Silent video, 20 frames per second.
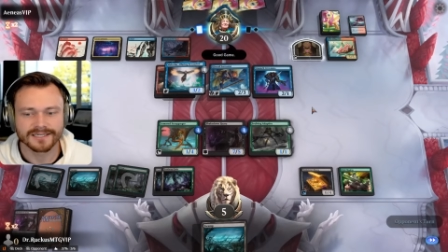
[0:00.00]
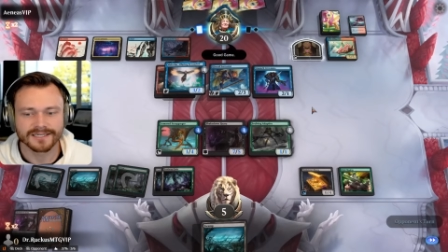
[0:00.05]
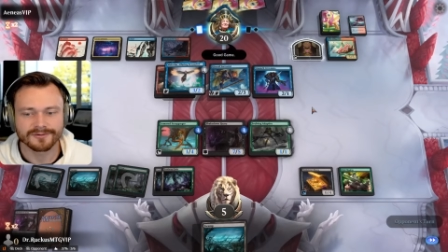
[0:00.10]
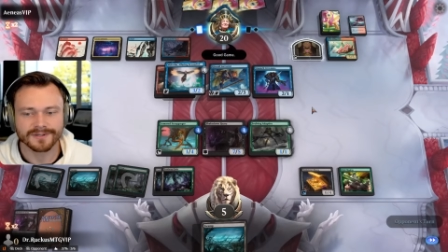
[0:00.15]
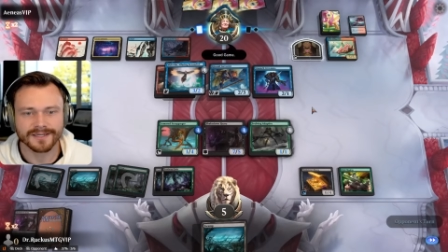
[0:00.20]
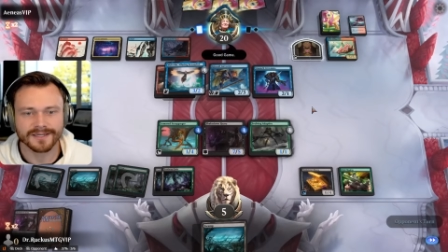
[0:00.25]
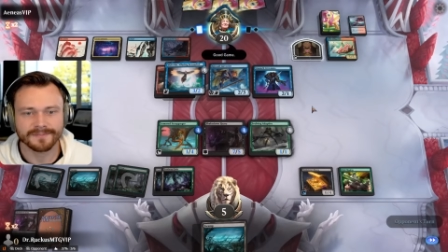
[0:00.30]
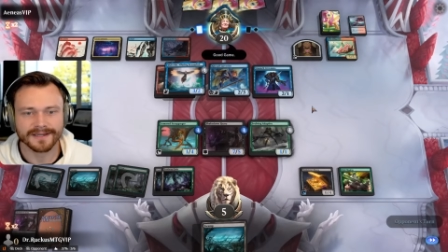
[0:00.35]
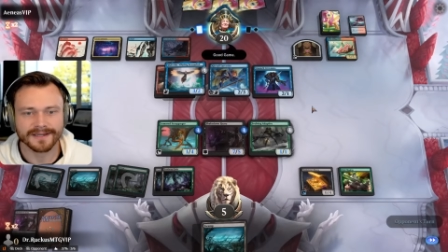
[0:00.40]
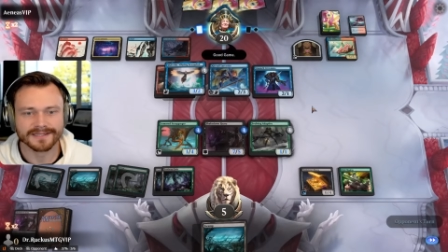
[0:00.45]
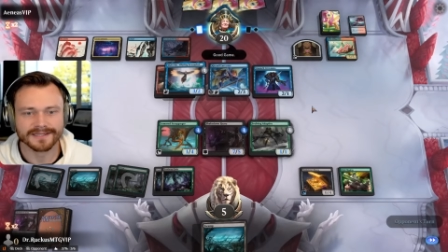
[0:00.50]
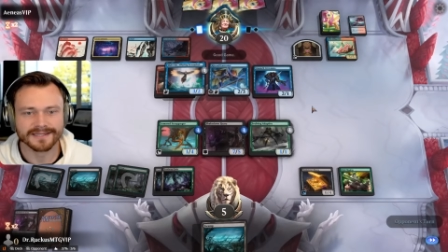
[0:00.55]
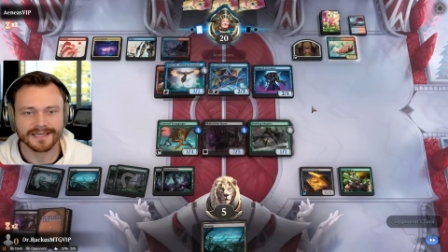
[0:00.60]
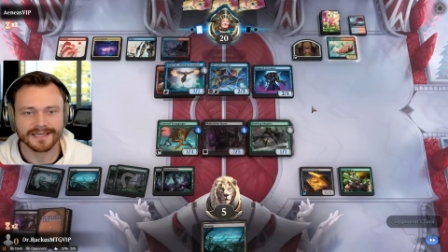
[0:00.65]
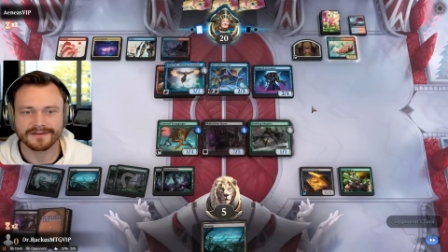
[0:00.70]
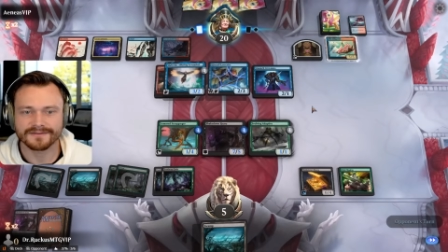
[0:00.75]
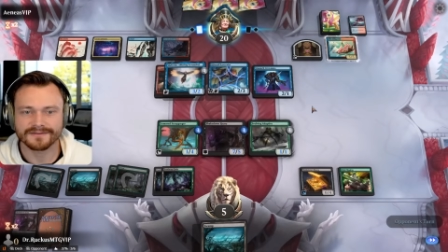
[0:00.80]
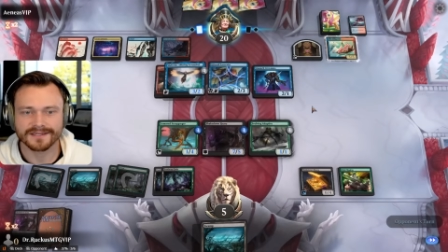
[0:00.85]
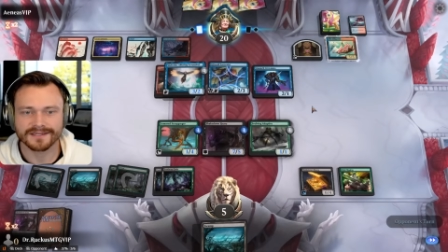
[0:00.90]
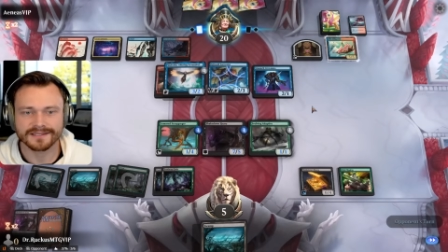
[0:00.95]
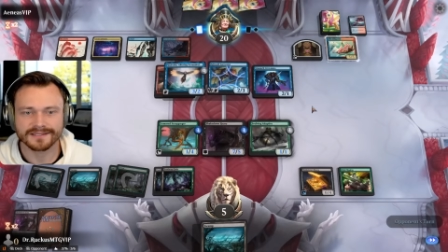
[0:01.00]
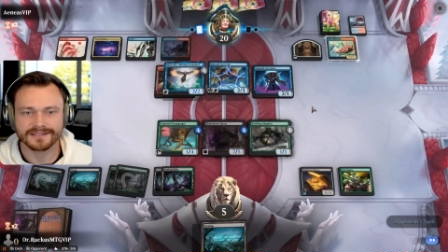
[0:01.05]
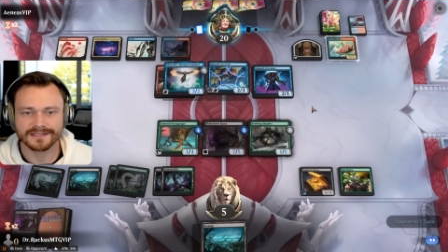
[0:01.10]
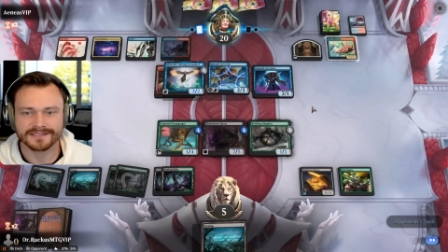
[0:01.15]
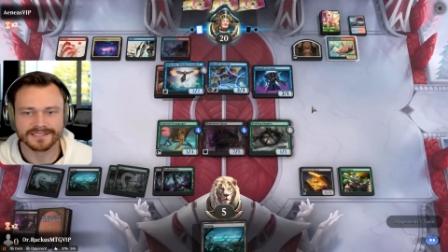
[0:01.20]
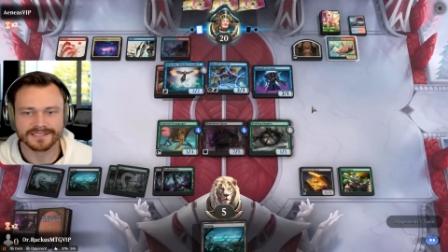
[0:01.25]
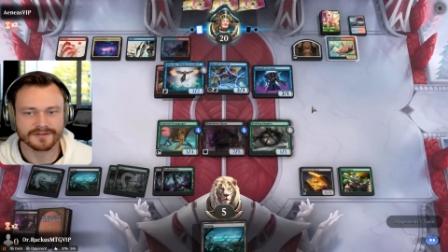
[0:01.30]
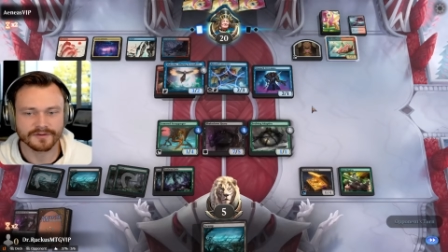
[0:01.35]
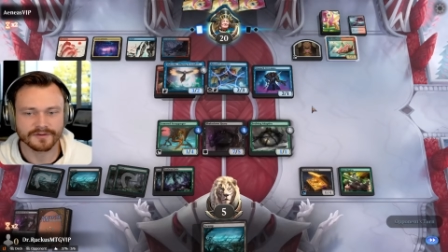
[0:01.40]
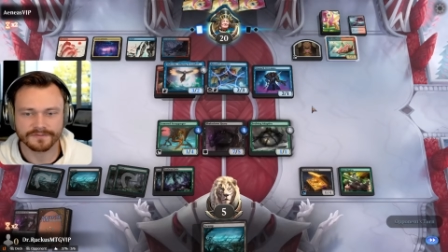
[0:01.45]
we get back the heavy. They
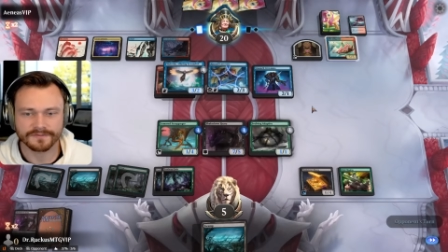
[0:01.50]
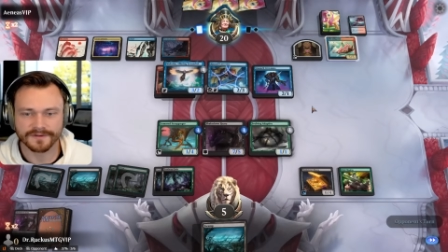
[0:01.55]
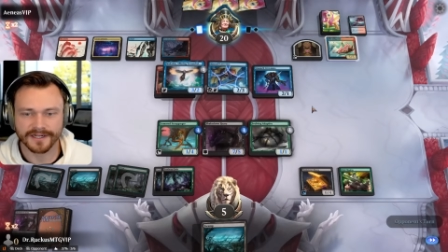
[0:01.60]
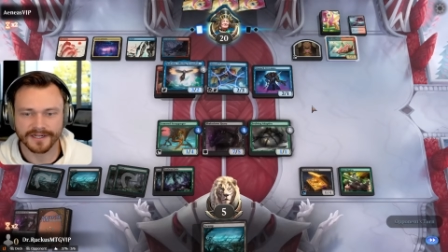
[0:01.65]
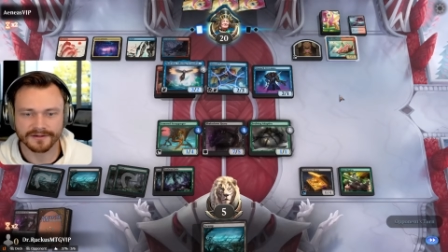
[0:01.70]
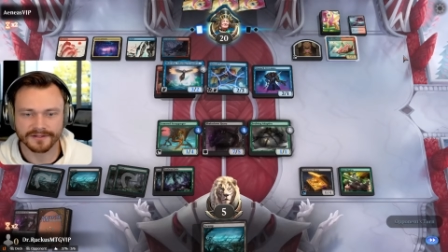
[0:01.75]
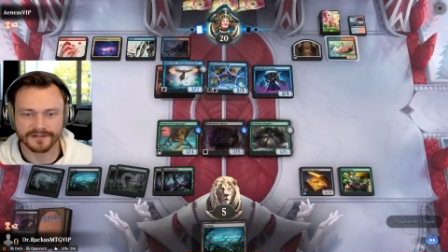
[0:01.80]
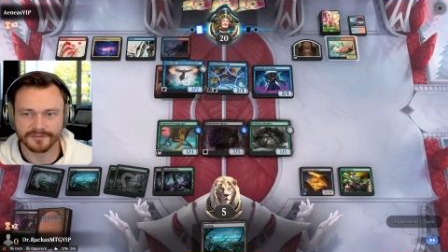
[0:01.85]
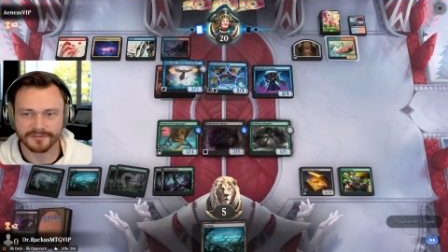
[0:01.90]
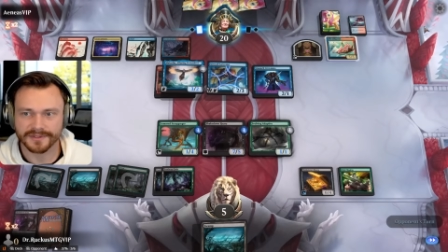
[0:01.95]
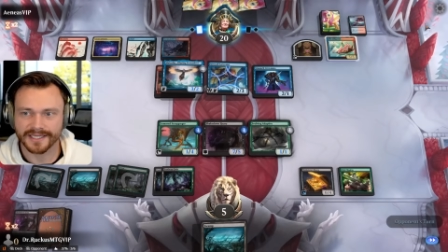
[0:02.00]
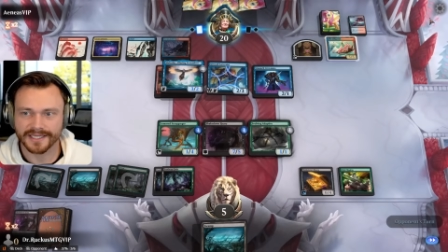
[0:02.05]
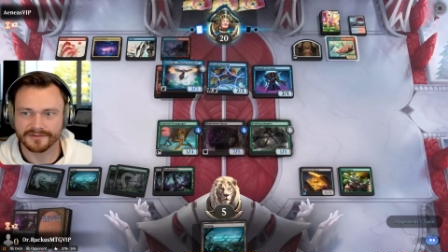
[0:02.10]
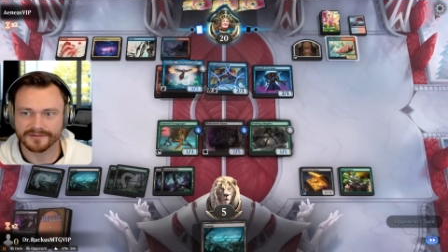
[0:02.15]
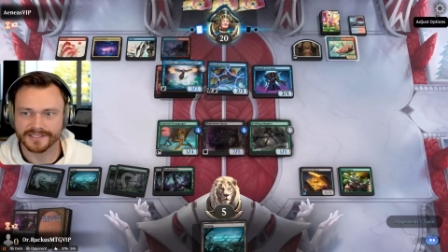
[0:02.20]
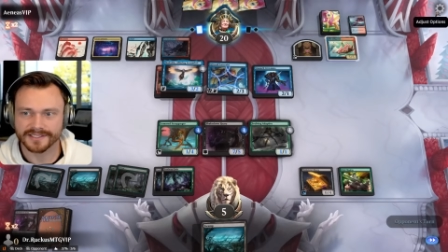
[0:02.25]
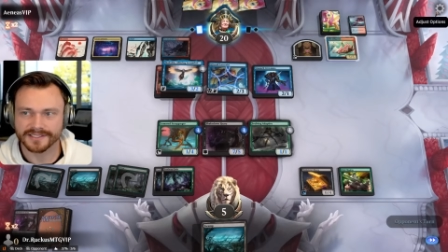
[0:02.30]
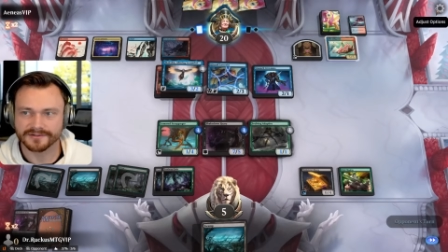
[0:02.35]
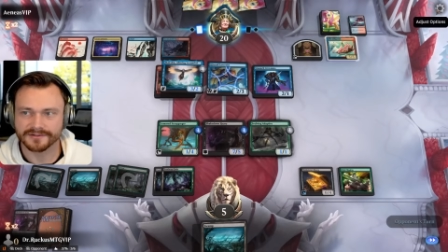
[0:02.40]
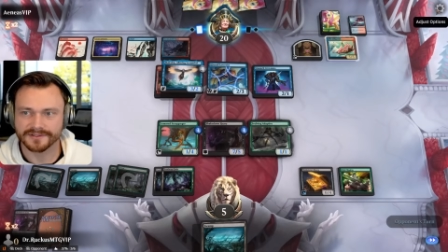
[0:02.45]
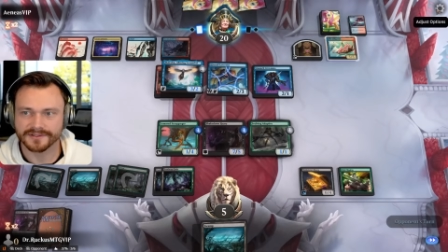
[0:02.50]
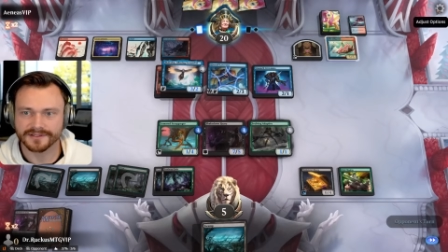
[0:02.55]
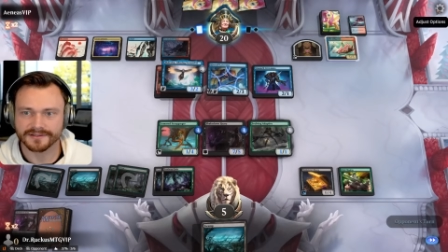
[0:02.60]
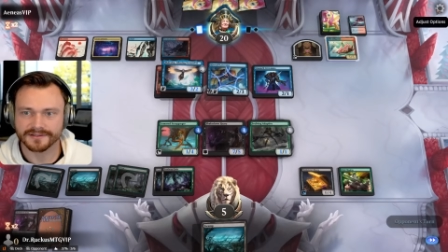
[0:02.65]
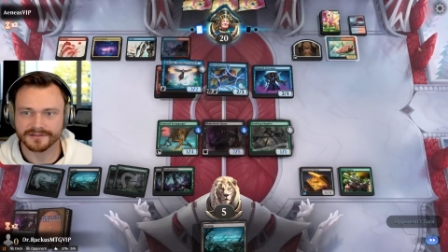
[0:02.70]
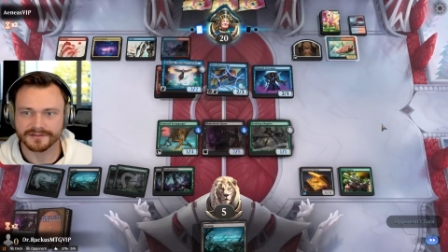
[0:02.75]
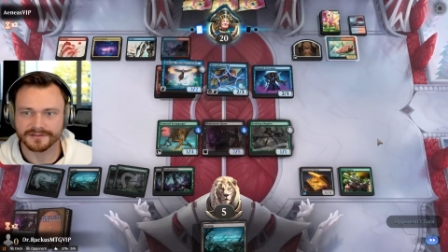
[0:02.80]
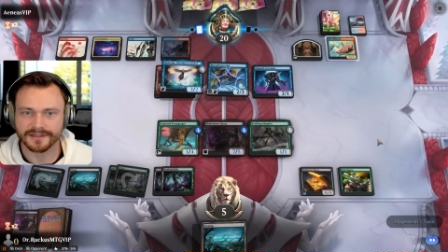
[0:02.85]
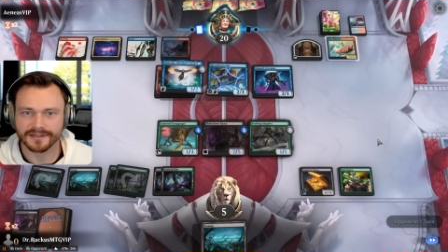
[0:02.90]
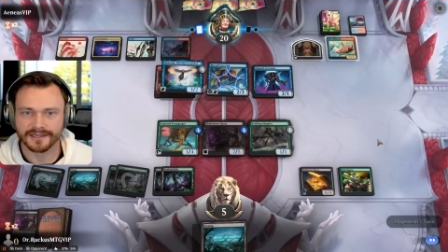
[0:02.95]
still have a Flyer that we can't really deal with.
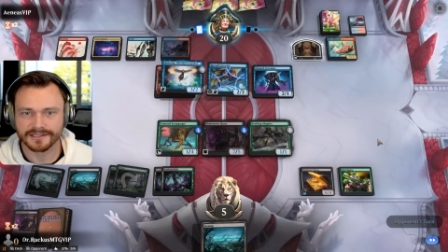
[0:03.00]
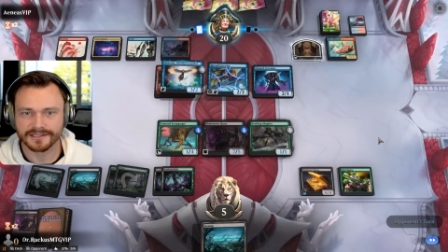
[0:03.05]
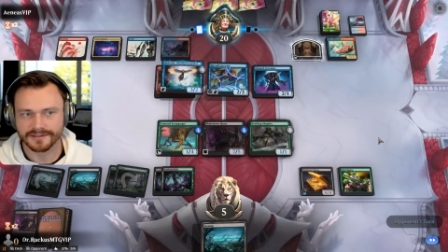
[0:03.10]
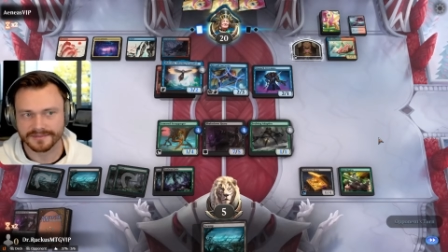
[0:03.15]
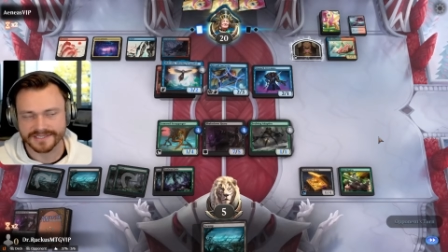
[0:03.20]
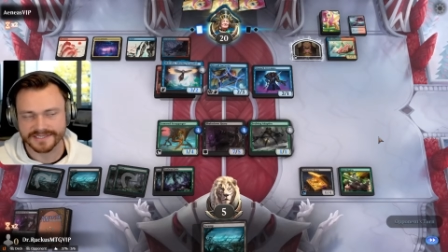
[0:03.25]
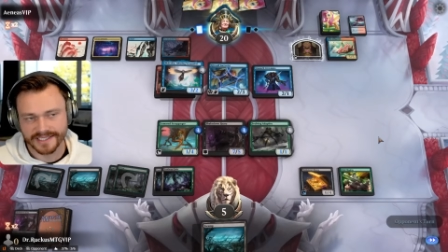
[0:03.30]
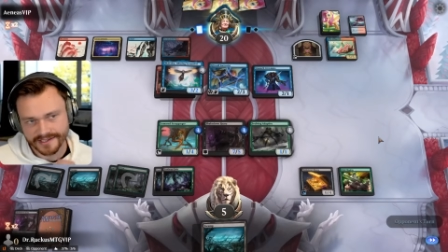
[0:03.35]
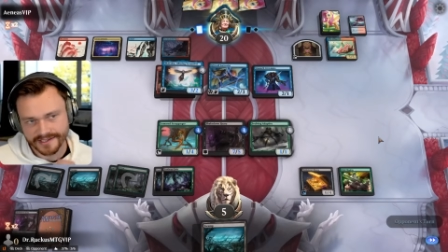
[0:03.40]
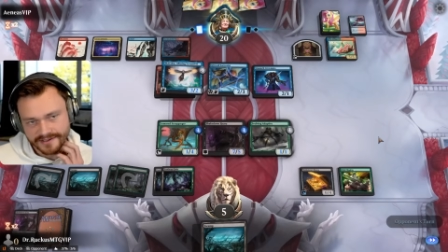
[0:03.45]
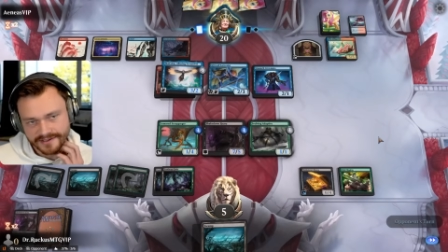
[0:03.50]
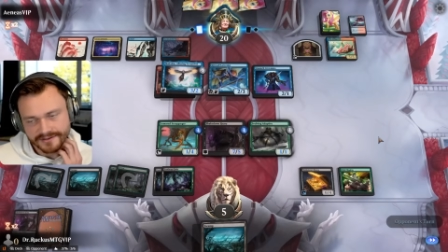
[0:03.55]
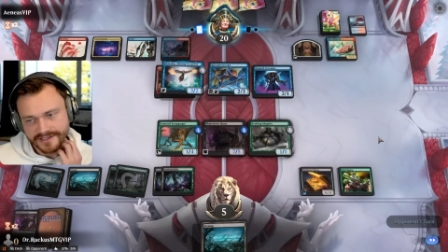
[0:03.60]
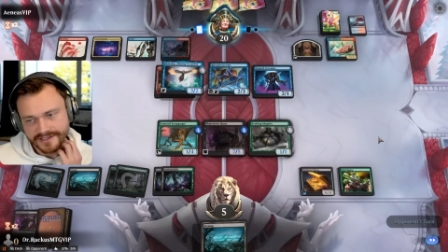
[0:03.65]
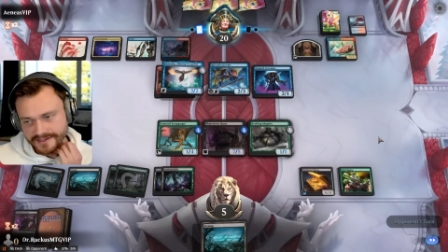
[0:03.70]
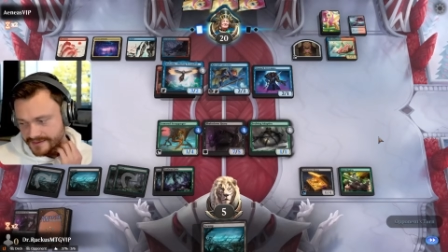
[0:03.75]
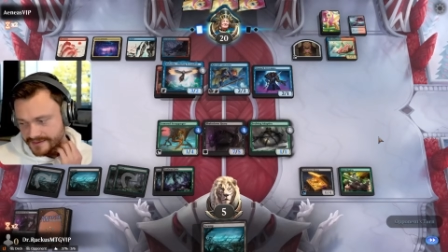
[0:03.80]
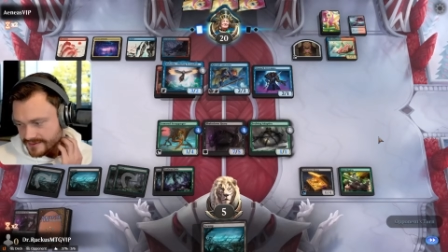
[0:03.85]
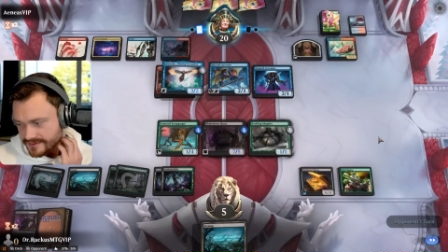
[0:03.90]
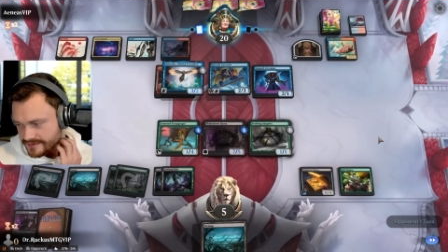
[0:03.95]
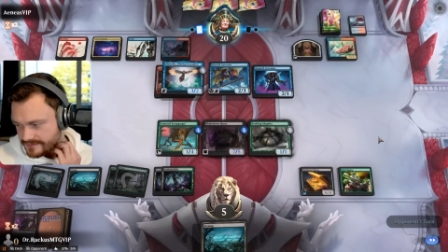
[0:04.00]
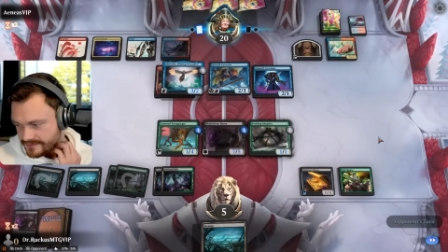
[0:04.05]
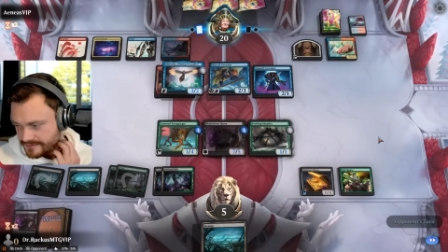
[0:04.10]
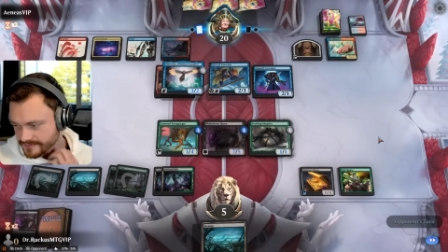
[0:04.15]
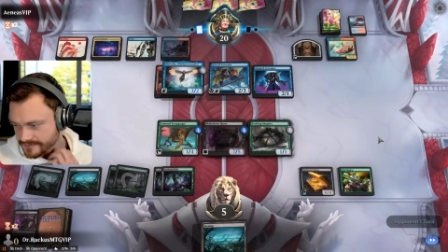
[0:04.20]
I'll let him attack here, I guess.